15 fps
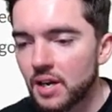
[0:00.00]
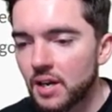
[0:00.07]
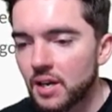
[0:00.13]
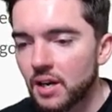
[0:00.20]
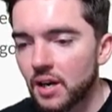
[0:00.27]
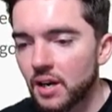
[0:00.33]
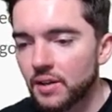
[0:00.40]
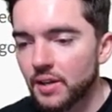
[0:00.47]

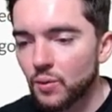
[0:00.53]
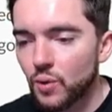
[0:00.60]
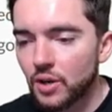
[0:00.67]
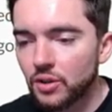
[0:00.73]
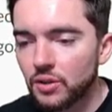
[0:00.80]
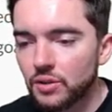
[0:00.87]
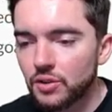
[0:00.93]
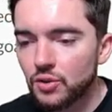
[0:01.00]
Uh, they
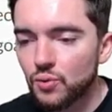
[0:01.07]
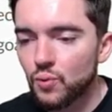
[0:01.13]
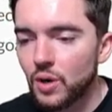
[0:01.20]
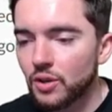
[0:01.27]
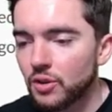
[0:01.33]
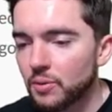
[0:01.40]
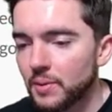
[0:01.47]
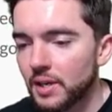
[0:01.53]
wel- you
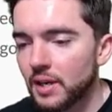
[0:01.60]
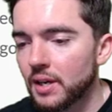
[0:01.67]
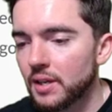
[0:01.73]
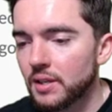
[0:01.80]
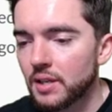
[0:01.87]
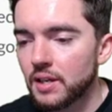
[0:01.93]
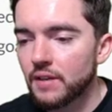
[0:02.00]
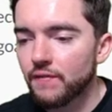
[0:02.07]
welcome
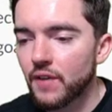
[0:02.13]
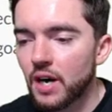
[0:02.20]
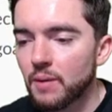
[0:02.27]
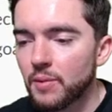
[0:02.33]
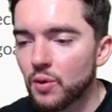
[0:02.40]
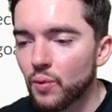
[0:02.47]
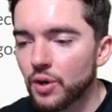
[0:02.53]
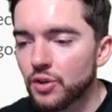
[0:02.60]
an
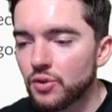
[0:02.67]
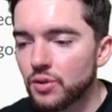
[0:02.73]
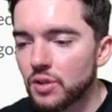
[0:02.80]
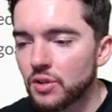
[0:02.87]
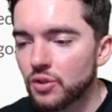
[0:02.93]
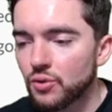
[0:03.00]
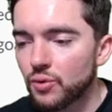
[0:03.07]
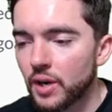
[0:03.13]
environment where you can
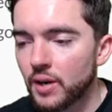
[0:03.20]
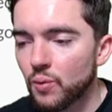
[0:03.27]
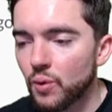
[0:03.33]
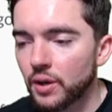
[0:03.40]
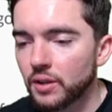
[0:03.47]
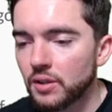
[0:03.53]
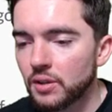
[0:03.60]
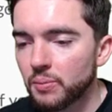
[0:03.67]
do great
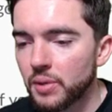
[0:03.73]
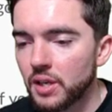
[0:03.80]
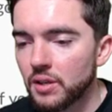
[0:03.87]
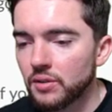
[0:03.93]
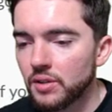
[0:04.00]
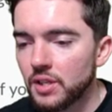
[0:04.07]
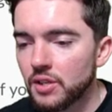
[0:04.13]
work independently.